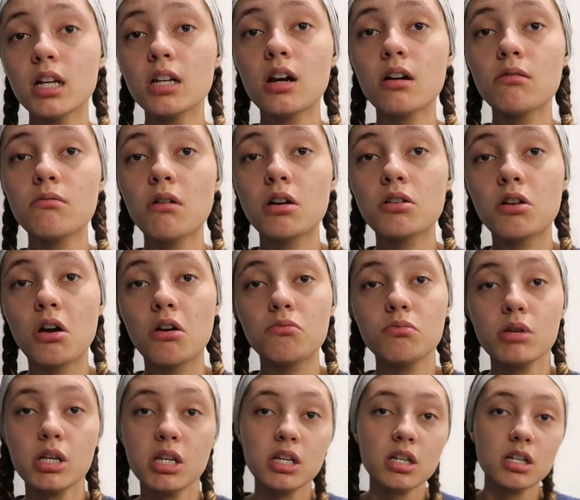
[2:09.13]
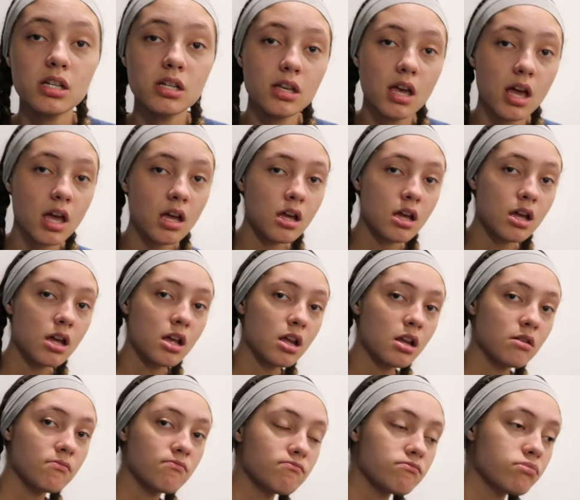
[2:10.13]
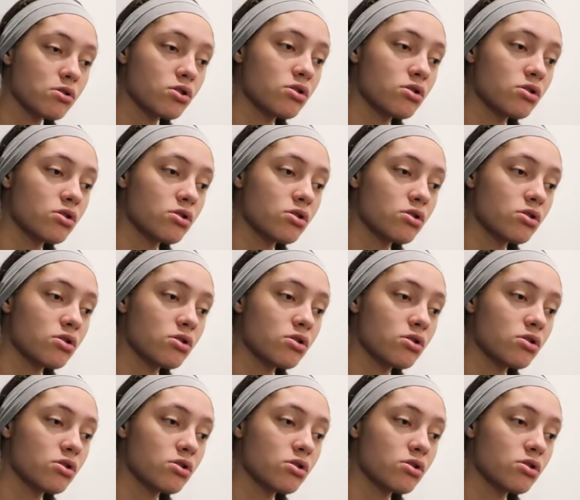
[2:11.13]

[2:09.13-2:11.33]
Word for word: We don't want to be again.